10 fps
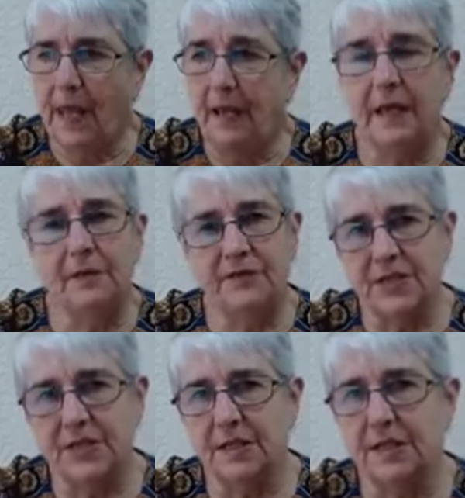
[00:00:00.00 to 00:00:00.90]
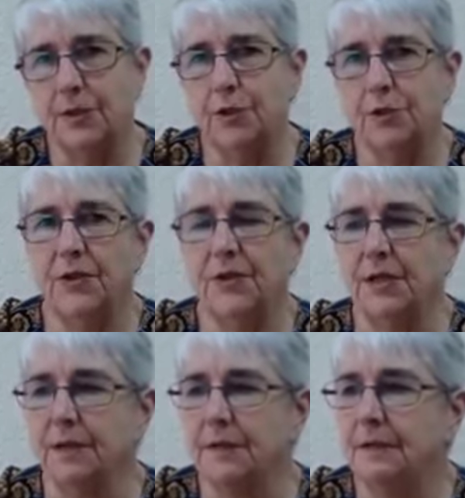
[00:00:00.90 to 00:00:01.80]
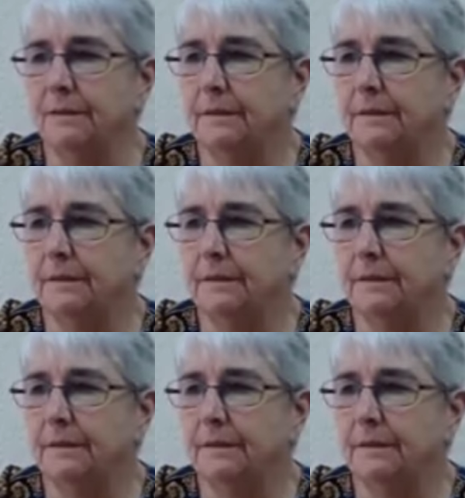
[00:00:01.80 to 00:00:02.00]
and emphasizes certain things.